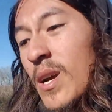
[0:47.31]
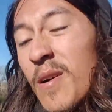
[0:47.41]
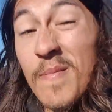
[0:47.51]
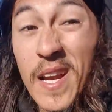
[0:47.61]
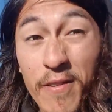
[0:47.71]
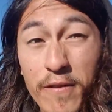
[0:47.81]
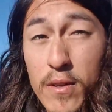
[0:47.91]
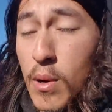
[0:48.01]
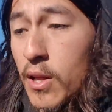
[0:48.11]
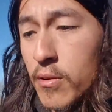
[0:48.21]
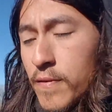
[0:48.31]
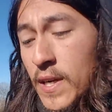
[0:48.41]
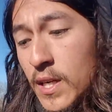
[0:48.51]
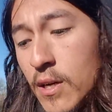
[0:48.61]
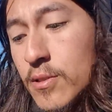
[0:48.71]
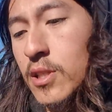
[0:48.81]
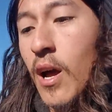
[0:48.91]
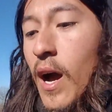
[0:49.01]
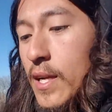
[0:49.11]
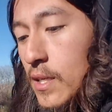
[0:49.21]
I've made a few other videos
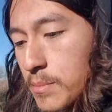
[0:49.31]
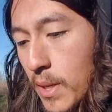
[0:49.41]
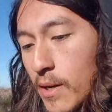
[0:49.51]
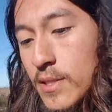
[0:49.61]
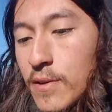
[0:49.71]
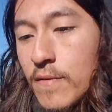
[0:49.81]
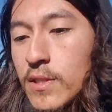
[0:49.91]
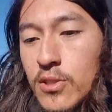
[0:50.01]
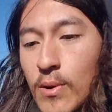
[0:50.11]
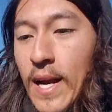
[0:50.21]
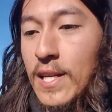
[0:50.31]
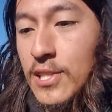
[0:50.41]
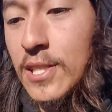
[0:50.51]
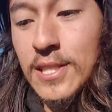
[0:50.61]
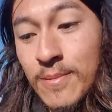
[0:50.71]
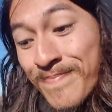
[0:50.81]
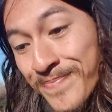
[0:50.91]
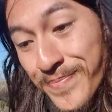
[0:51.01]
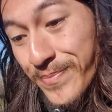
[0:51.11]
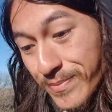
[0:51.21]
talking about different strategies.
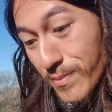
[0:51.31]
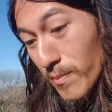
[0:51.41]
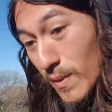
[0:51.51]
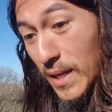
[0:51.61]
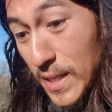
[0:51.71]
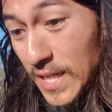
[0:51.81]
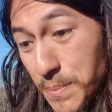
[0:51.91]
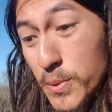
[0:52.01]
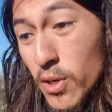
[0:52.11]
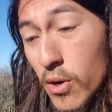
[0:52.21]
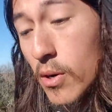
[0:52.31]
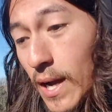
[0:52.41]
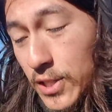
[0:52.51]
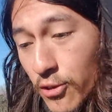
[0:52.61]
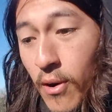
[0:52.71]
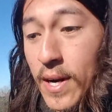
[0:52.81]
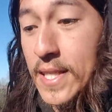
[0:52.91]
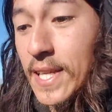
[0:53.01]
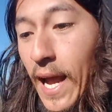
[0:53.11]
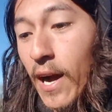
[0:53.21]
Keep your
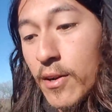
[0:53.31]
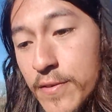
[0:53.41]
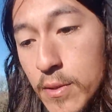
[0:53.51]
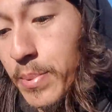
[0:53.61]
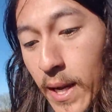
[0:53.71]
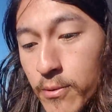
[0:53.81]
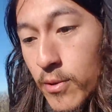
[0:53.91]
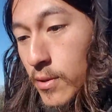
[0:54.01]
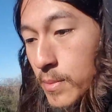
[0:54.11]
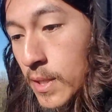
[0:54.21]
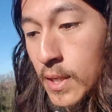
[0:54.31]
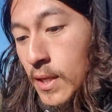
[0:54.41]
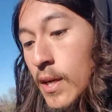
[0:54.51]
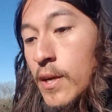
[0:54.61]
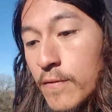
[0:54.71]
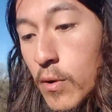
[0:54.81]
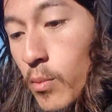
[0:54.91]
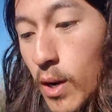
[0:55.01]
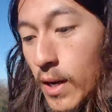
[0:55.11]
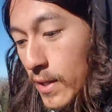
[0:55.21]
electronics out of your bedroom, for
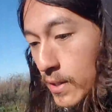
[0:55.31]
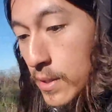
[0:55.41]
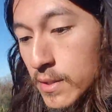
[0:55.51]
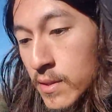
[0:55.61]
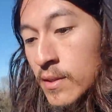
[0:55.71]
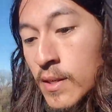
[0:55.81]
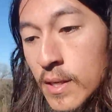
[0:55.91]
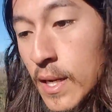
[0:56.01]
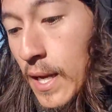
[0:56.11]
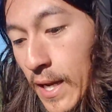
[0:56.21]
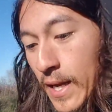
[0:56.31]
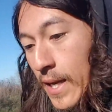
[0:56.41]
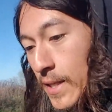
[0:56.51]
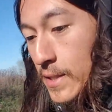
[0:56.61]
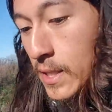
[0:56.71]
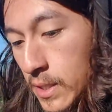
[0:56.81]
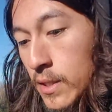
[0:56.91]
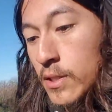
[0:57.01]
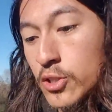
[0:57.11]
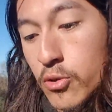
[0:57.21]
one, and
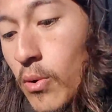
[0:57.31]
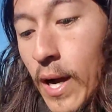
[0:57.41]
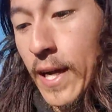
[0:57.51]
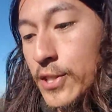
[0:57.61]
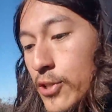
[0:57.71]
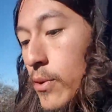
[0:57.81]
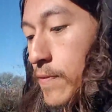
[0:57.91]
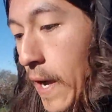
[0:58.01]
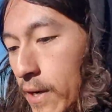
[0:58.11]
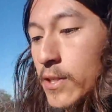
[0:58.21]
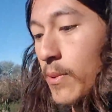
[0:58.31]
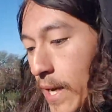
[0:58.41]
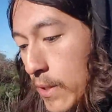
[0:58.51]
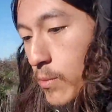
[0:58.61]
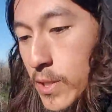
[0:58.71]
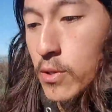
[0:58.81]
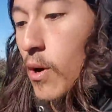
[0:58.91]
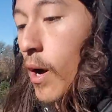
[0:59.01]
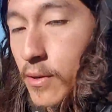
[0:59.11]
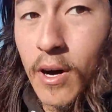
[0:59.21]
try to evaluate when you're
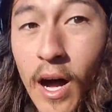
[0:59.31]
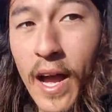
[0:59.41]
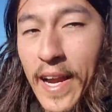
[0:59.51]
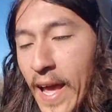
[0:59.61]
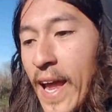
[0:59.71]
online.